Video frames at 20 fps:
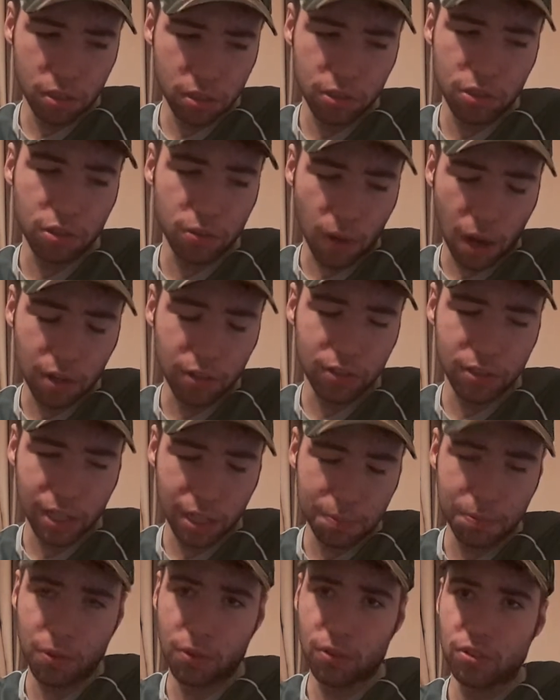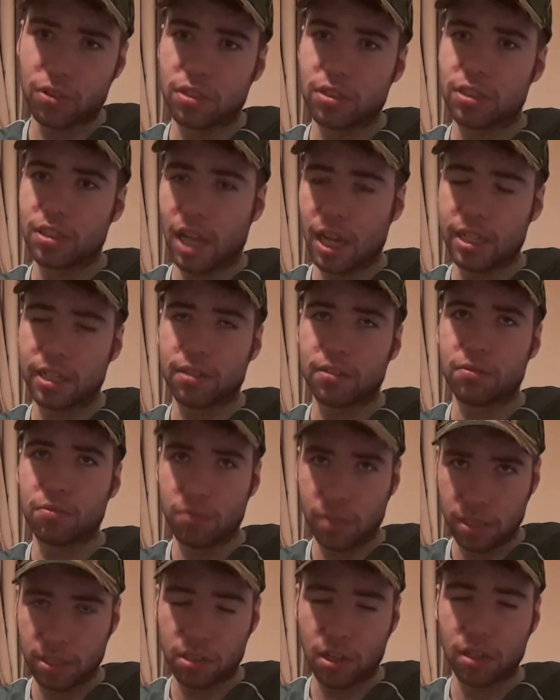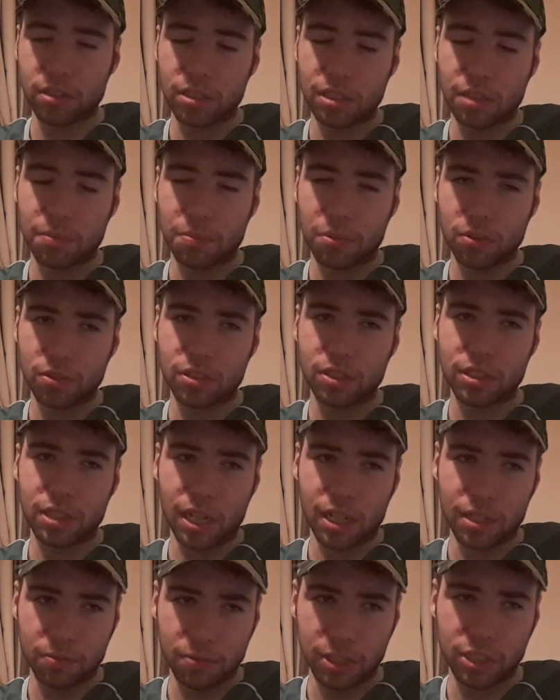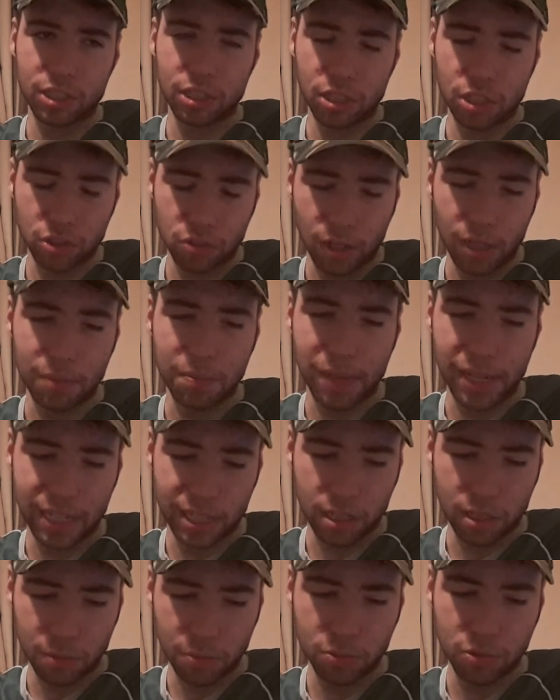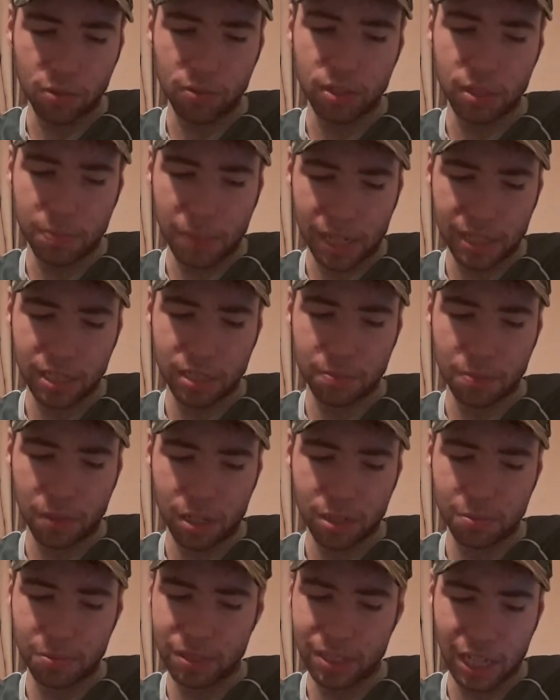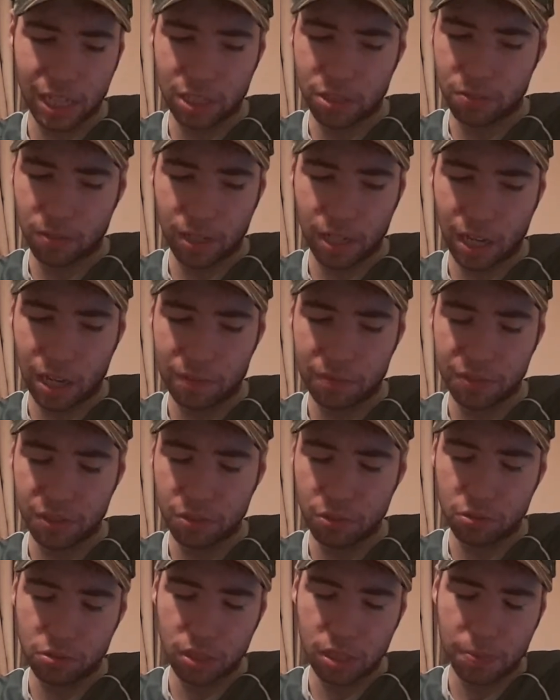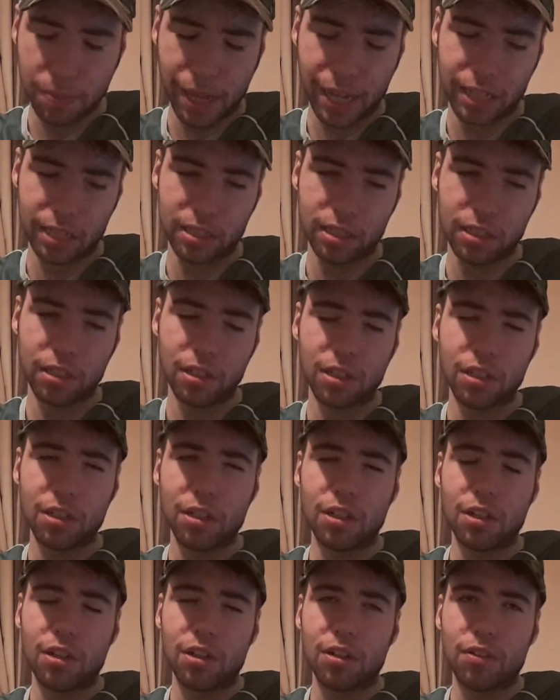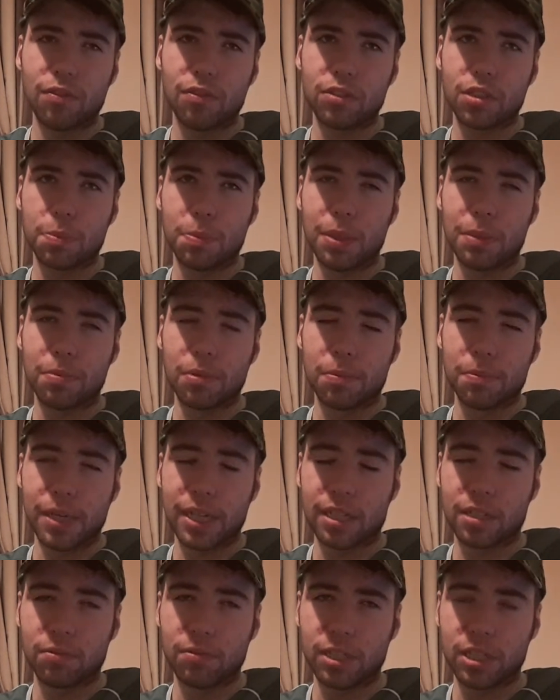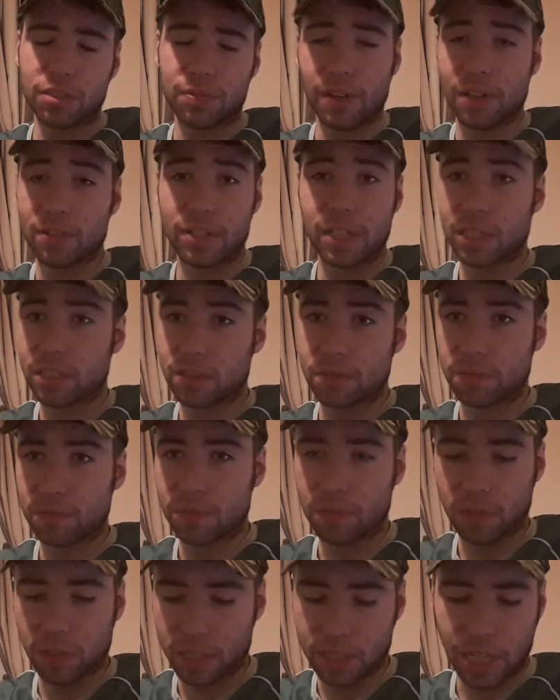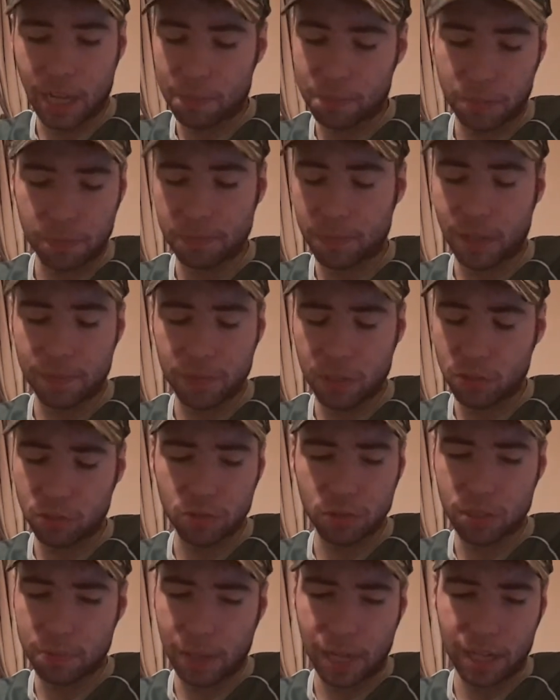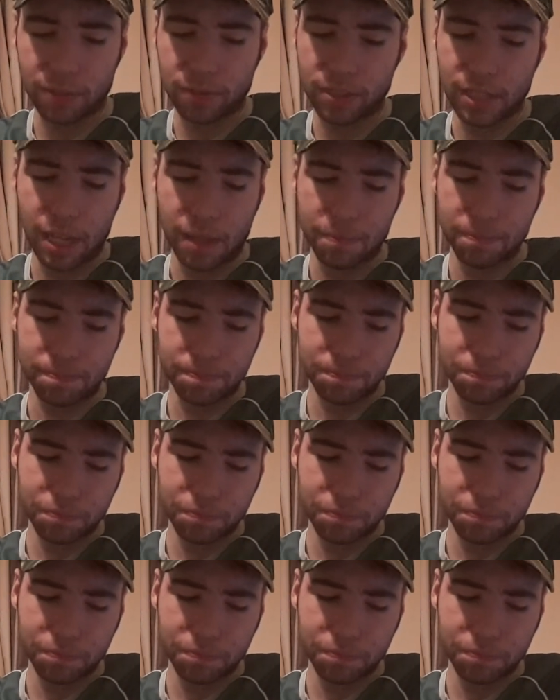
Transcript: to honor that person's dying, wait, to honor that person's dying wish, and to try and make it come true as best as possible. And that's why I have huge respect for the people Make-A-Wish Foundation, for example. I have huge respect for them.